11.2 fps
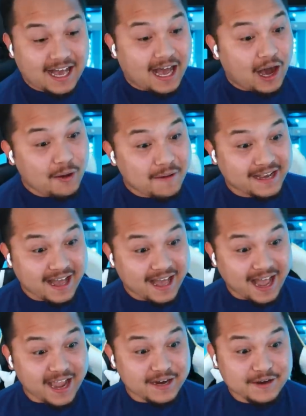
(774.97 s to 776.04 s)
Oh my God, I
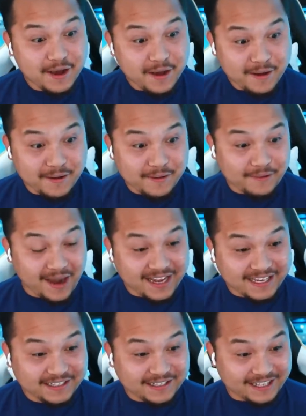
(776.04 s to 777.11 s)
know. I can
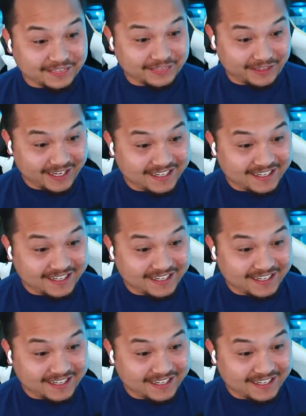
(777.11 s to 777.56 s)
like think